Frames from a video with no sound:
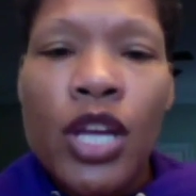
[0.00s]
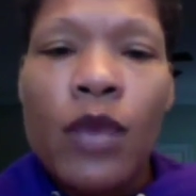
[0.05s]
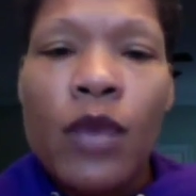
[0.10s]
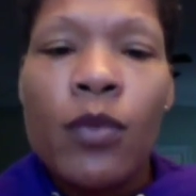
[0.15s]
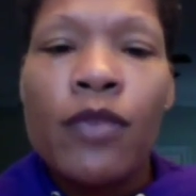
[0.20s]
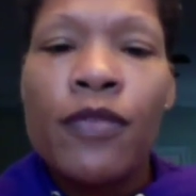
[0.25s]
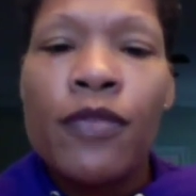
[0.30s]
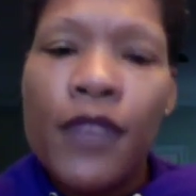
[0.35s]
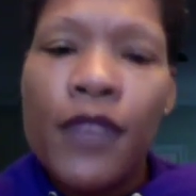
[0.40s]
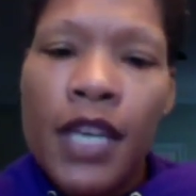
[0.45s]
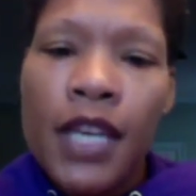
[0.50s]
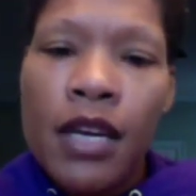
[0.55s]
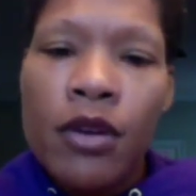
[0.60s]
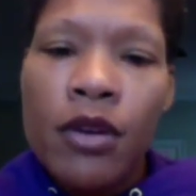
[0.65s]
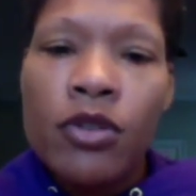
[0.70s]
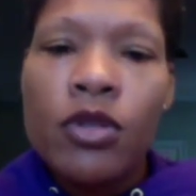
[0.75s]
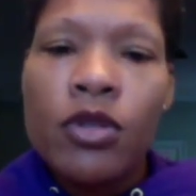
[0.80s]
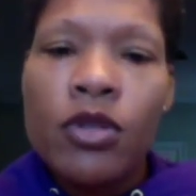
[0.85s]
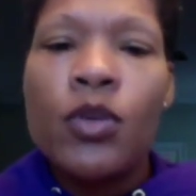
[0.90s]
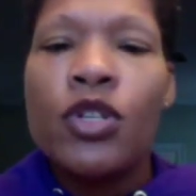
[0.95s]
with fear.
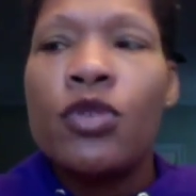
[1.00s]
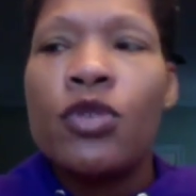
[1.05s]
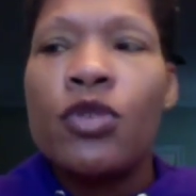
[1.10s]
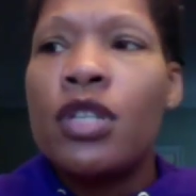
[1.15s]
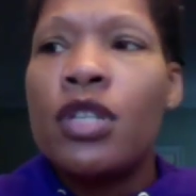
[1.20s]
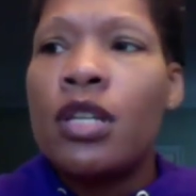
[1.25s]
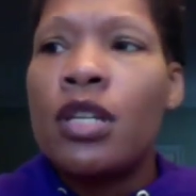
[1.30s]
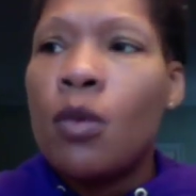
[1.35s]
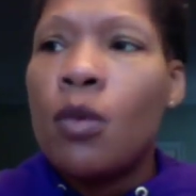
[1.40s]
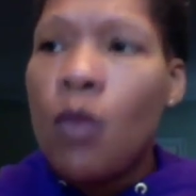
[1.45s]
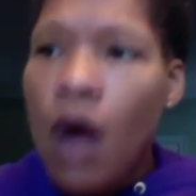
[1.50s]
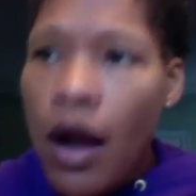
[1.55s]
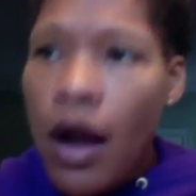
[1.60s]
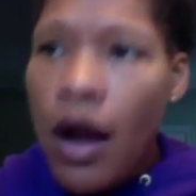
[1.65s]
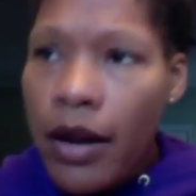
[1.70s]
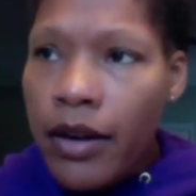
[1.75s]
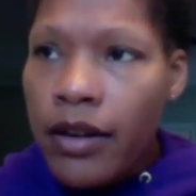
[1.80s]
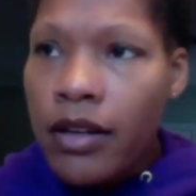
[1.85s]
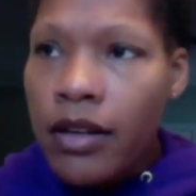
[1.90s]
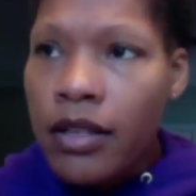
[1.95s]
So when you see the
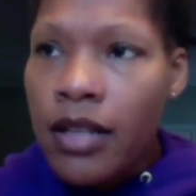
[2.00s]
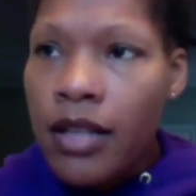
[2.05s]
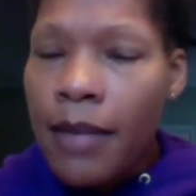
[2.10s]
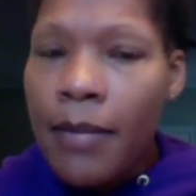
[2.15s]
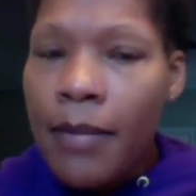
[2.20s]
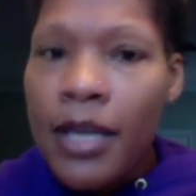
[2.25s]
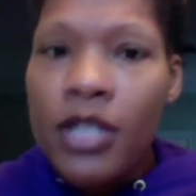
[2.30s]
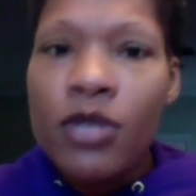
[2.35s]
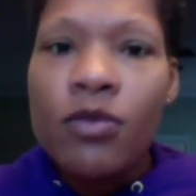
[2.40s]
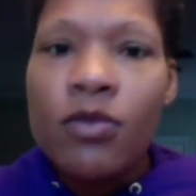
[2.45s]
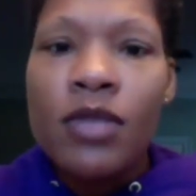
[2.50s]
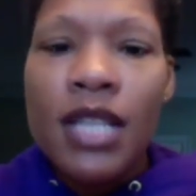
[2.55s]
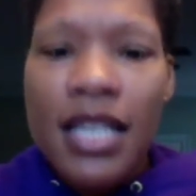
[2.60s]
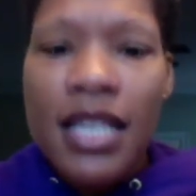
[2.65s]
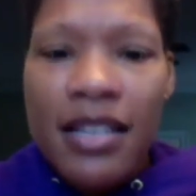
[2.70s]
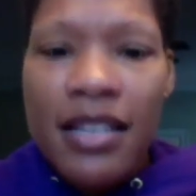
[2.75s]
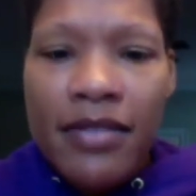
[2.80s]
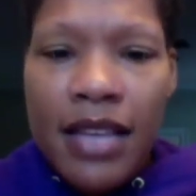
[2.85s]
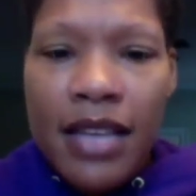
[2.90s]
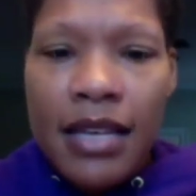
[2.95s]
water, that makes you think
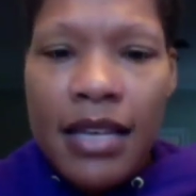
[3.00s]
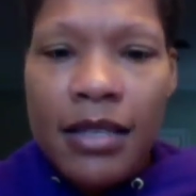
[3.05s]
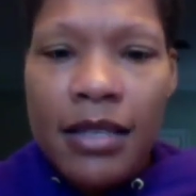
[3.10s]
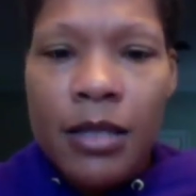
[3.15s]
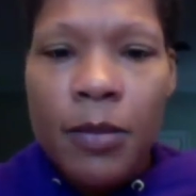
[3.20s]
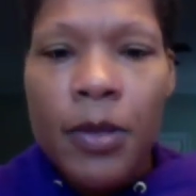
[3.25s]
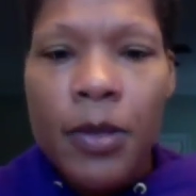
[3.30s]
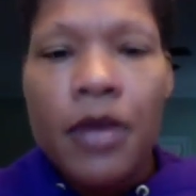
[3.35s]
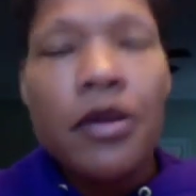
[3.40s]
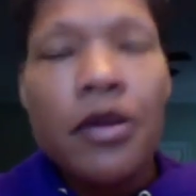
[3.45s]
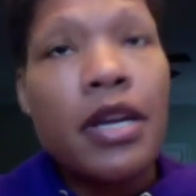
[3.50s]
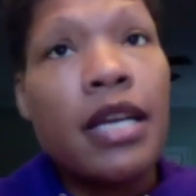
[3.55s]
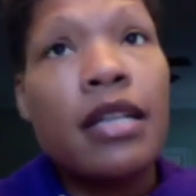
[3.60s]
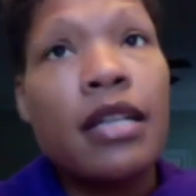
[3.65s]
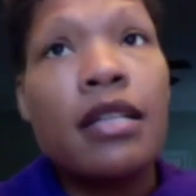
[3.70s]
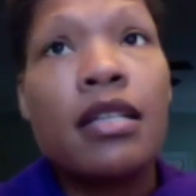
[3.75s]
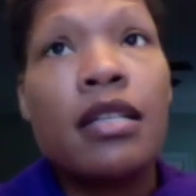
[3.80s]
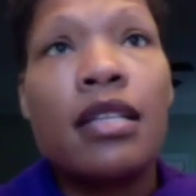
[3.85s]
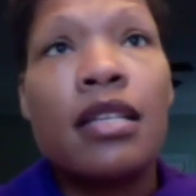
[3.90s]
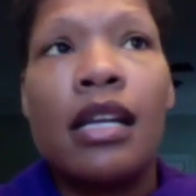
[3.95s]
of that
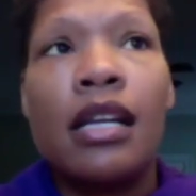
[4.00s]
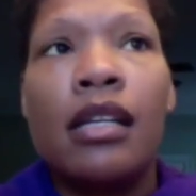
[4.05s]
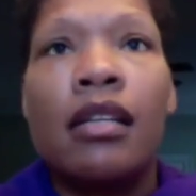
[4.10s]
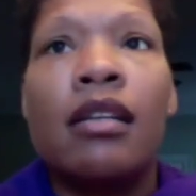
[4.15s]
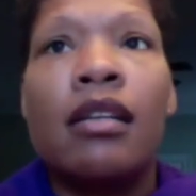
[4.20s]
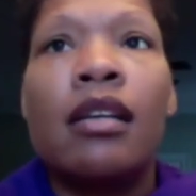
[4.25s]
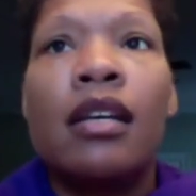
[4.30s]
experience. And